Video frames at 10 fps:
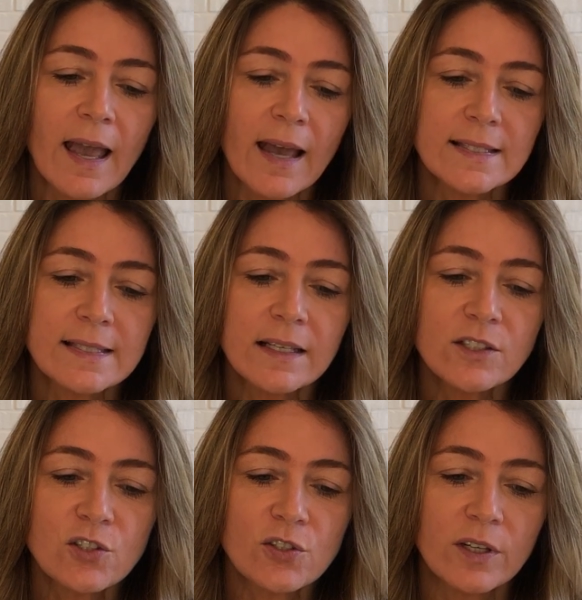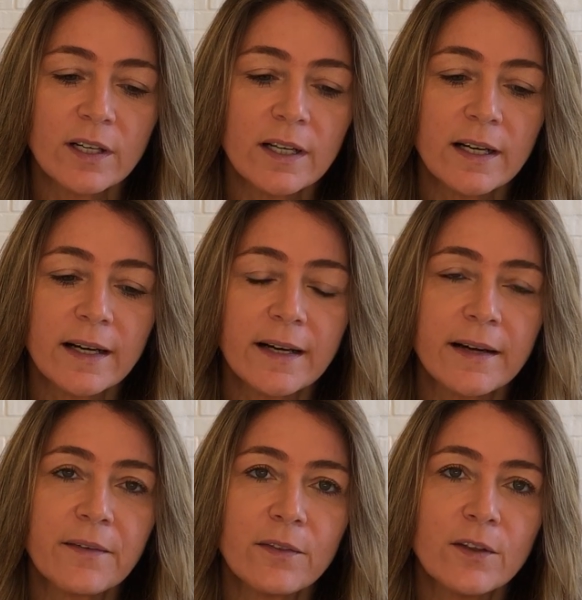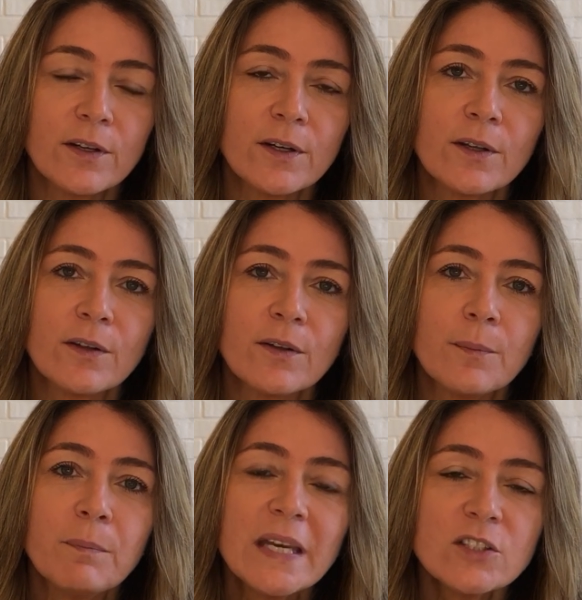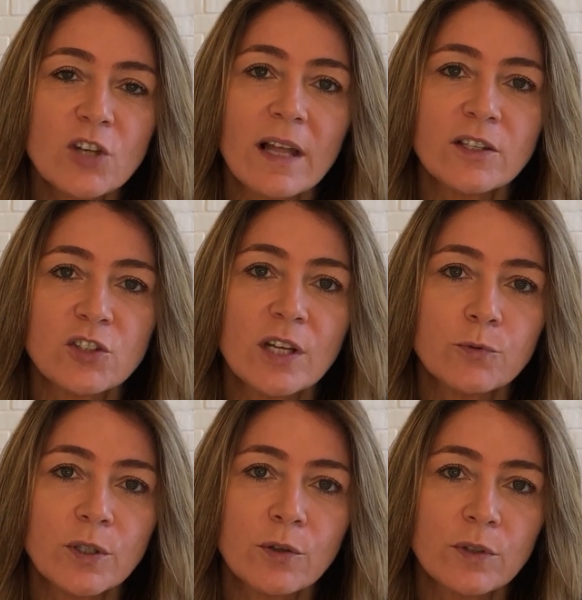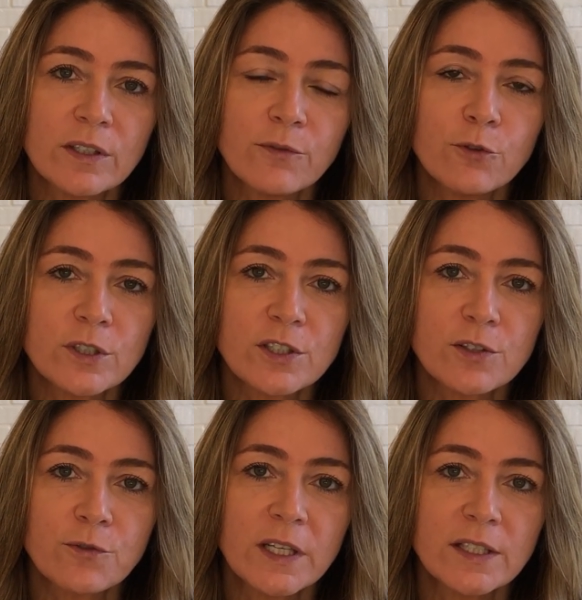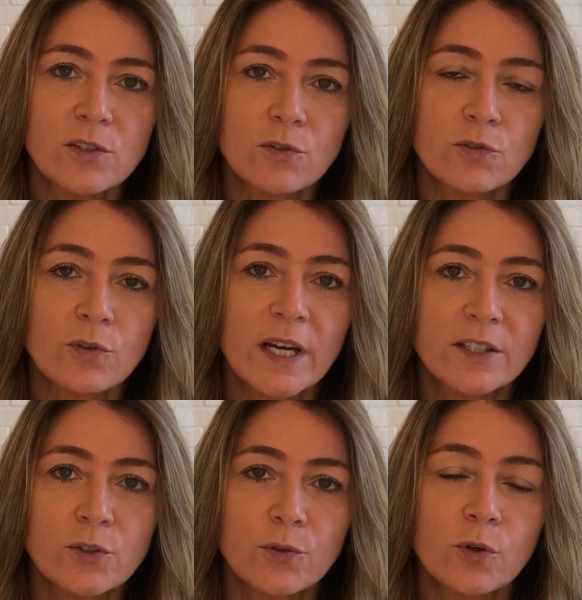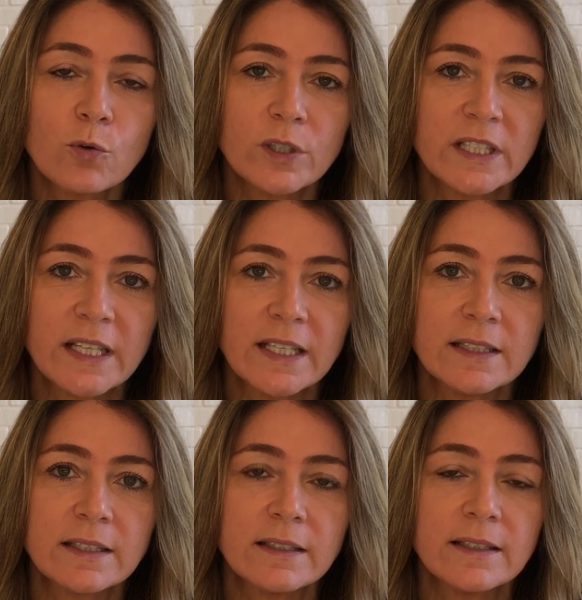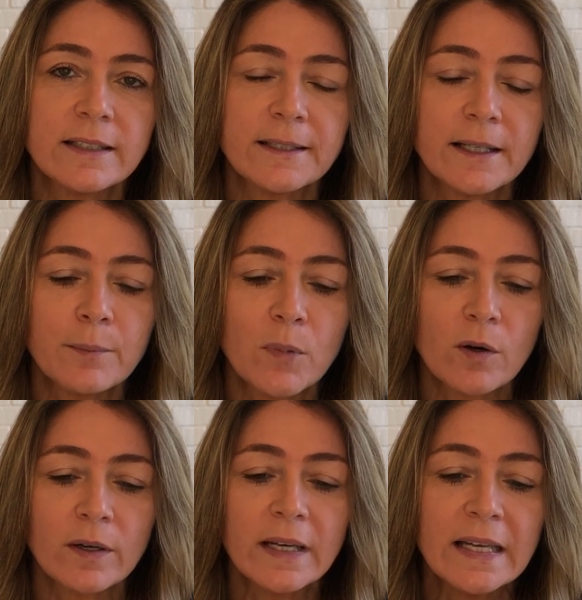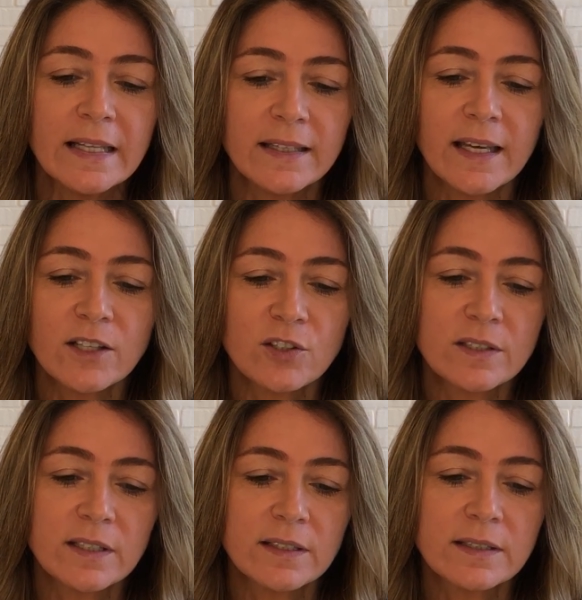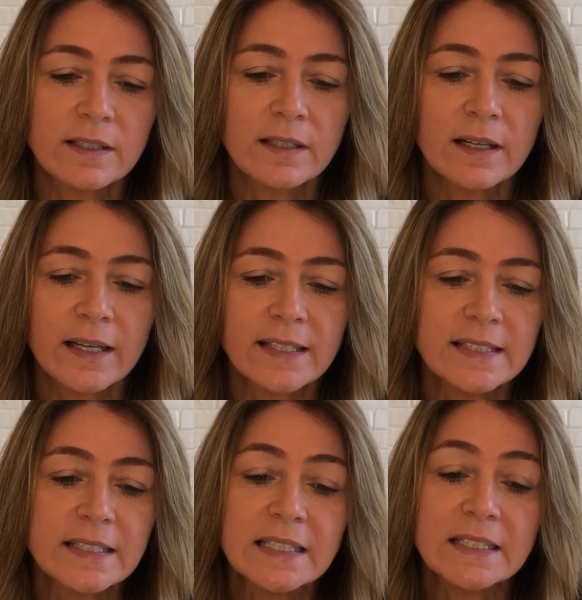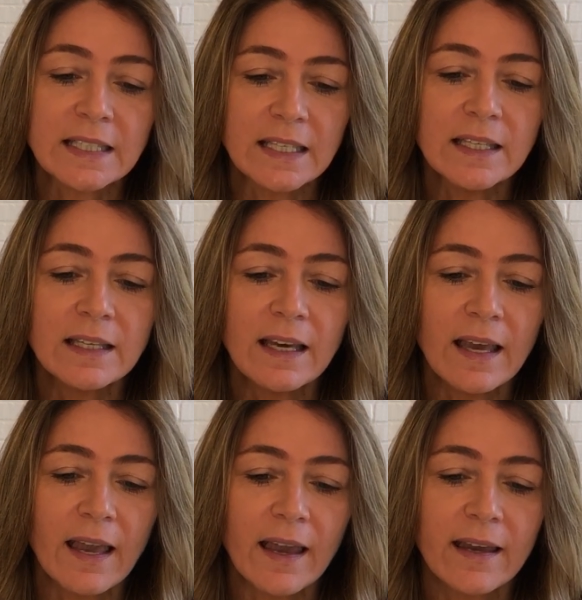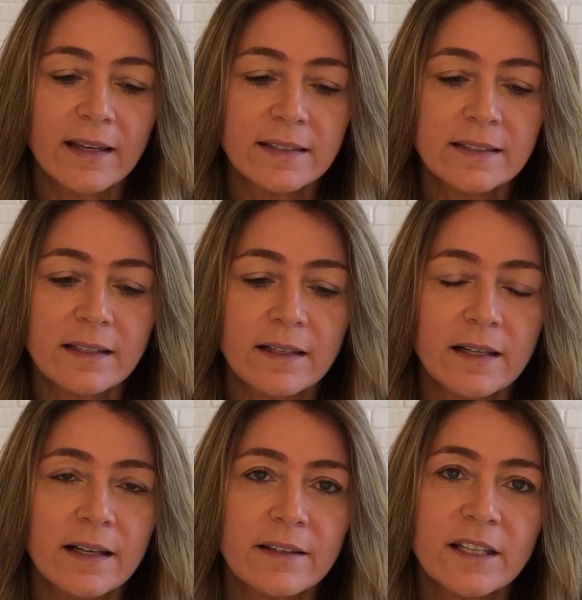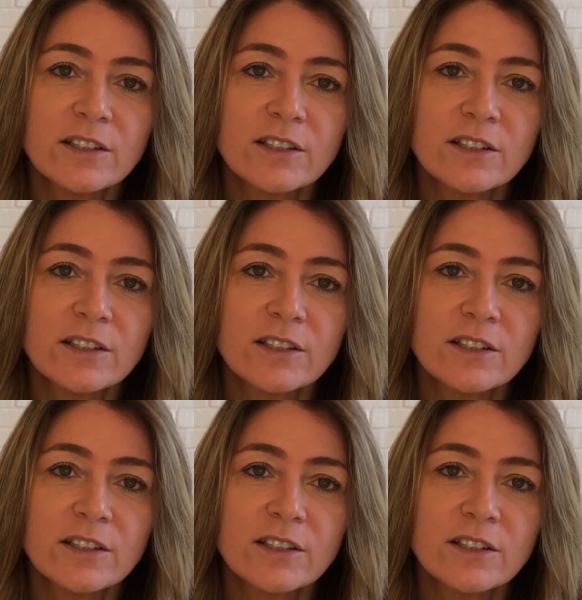As such, the big challenge that we know that enforcers face to try to coordinate among the agencies is indeed key, and the